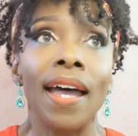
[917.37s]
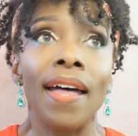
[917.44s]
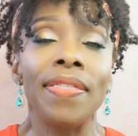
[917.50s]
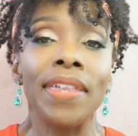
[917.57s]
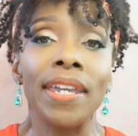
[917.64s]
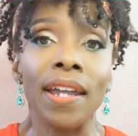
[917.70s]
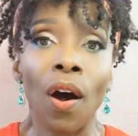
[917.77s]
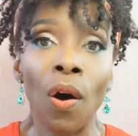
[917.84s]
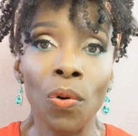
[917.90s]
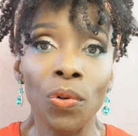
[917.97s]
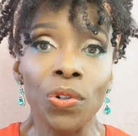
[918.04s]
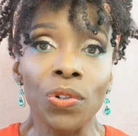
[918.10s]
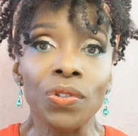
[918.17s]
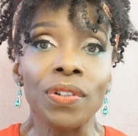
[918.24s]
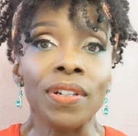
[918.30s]
the
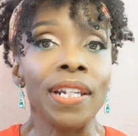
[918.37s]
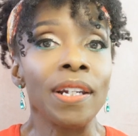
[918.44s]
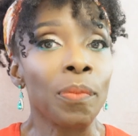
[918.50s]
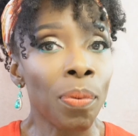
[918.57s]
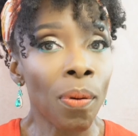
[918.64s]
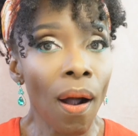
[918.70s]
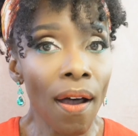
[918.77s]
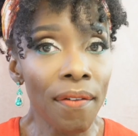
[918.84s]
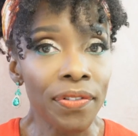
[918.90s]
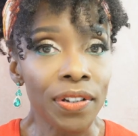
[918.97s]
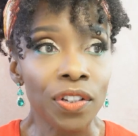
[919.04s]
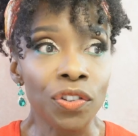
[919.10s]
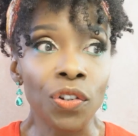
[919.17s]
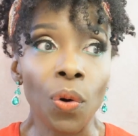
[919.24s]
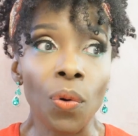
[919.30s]
owners need a
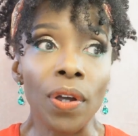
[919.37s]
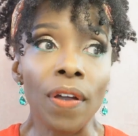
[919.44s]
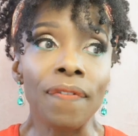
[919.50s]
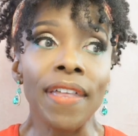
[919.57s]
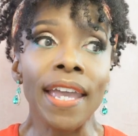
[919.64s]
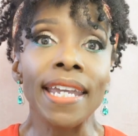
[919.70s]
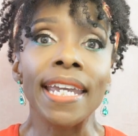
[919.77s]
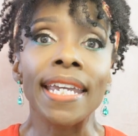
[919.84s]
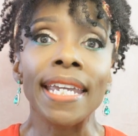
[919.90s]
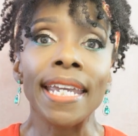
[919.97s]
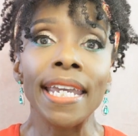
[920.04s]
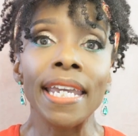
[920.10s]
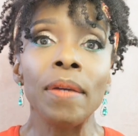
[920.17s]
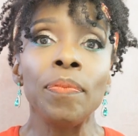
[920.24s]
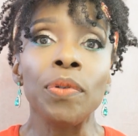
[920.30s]
profit. So if they can
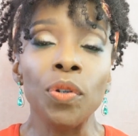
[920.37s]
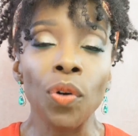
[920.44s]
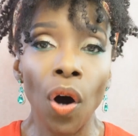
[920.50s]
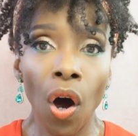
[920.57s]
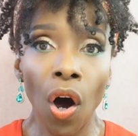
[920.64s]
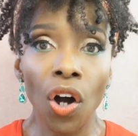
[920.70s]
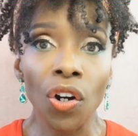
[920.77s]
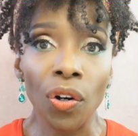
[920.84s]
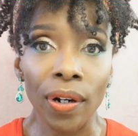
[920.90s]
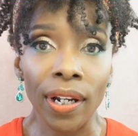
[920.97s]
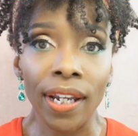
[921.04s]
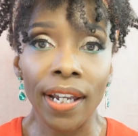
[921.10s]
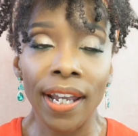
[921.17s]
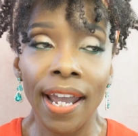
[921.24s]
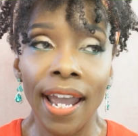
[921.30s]
keep you
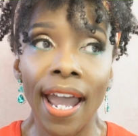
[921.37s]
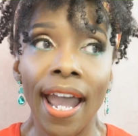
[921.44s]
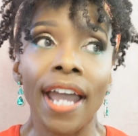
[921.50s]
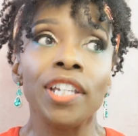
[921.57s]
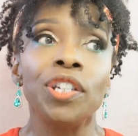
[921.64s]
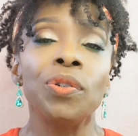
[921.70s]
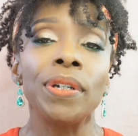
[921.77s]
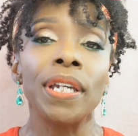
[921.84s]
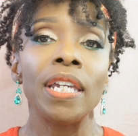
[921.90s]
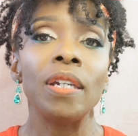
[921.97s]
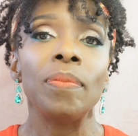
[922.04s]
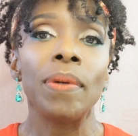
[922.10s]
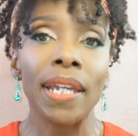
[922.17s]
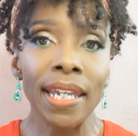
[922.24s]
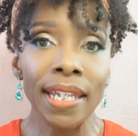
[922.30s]
hungry and you
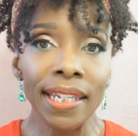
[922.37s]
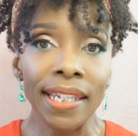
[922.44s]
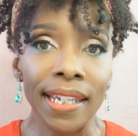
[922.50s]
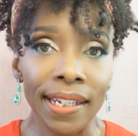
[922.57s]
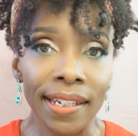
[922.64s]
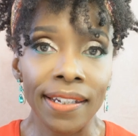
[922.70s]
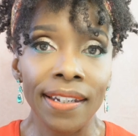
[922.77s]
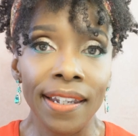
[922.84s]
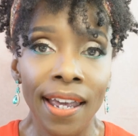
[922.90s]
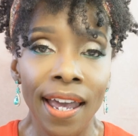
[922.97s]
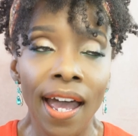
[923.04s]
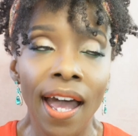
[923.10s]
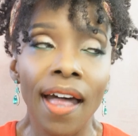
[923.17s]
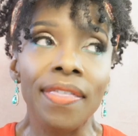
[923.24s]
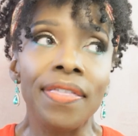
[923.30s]
keep eating it,
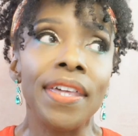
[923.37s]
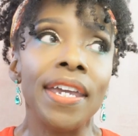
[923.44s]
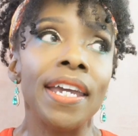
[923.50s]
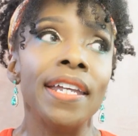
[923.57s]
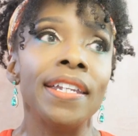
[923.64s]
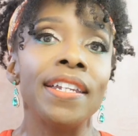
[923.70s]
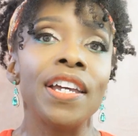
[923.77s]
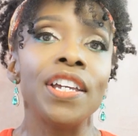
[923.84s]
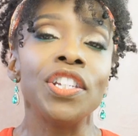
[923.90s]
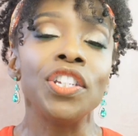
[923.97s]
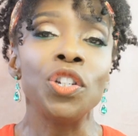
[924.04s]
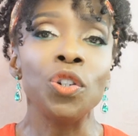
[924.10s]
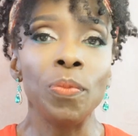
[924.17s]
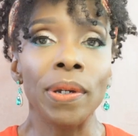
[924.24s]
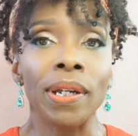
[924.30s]
then
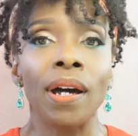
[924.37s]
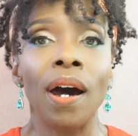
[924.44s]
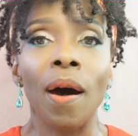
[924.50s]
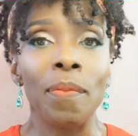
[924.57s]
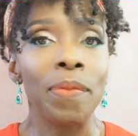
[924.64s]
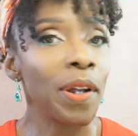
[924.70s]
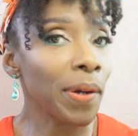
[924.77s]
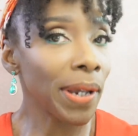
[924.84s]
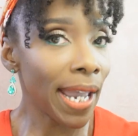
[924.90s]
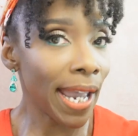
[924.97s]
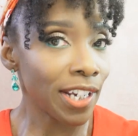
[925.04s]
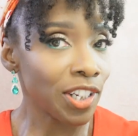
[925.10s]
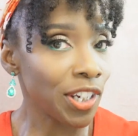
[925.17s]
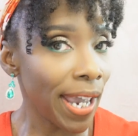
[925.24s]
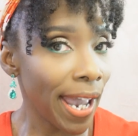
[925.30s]
you become their
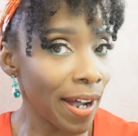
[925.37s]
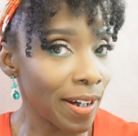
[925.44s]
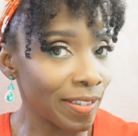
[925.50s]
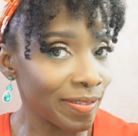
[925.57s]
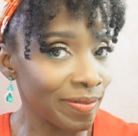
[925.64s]
cash cow,